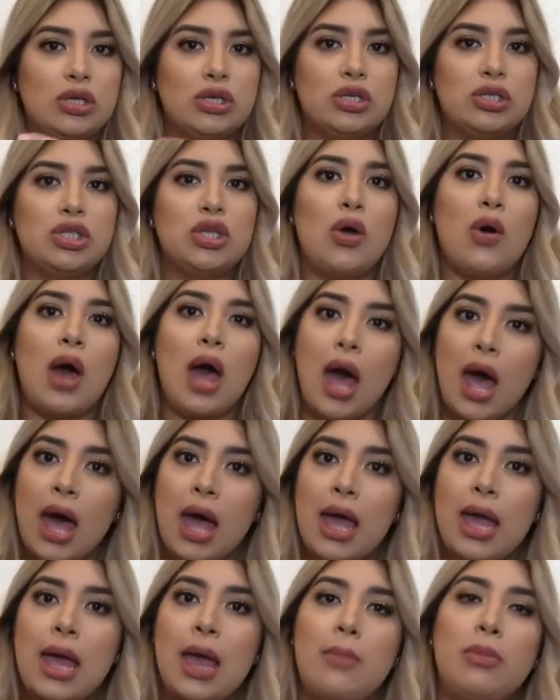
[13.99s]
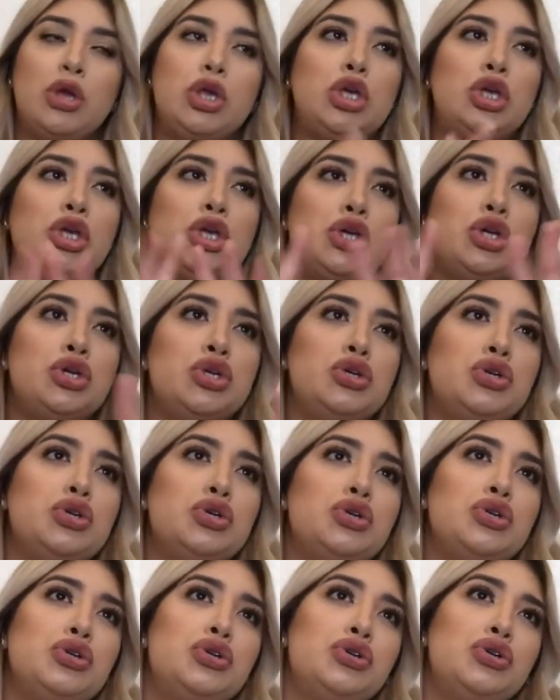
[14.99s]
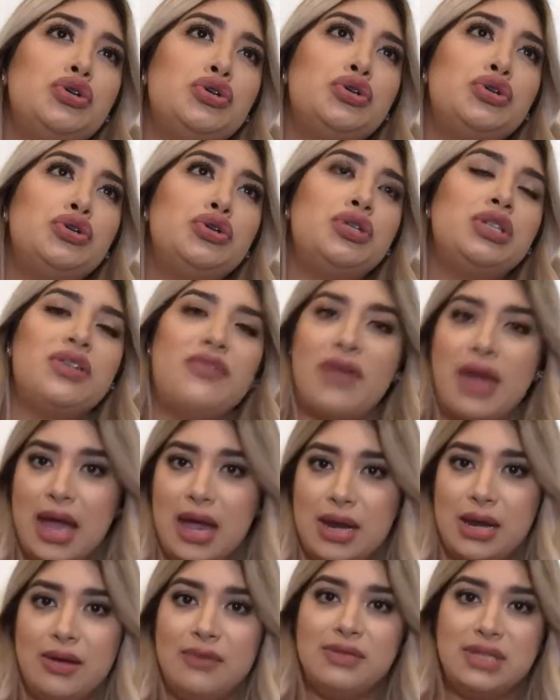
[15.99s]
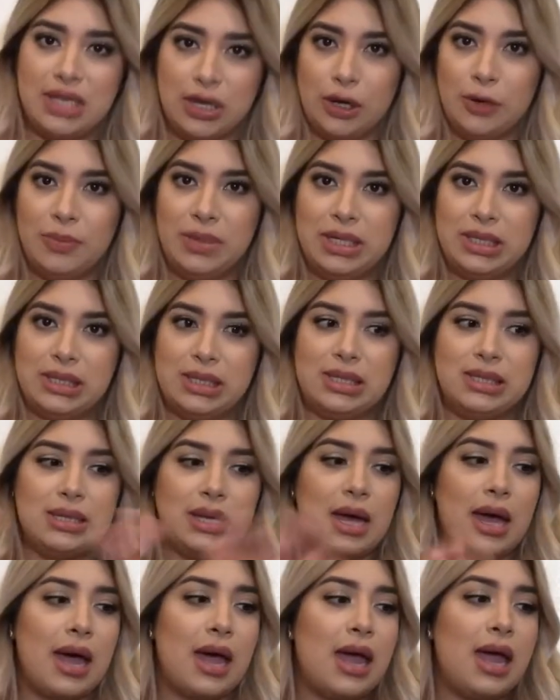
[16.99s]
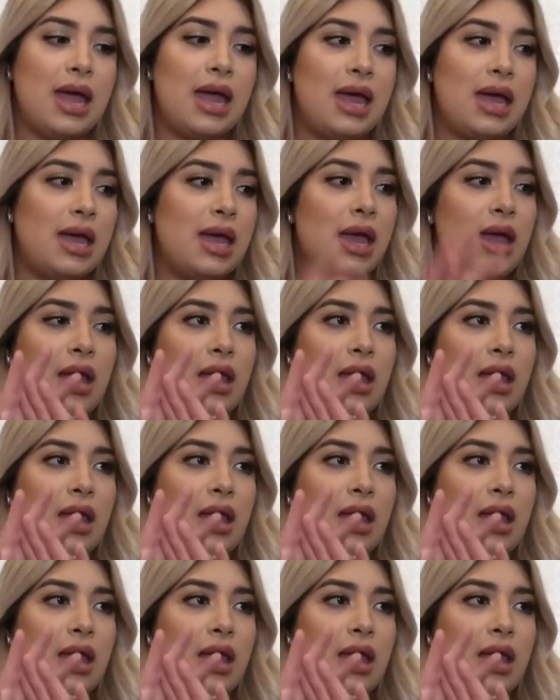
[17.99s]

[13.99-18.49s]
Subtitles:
So I am a huge fan of centerpieces. I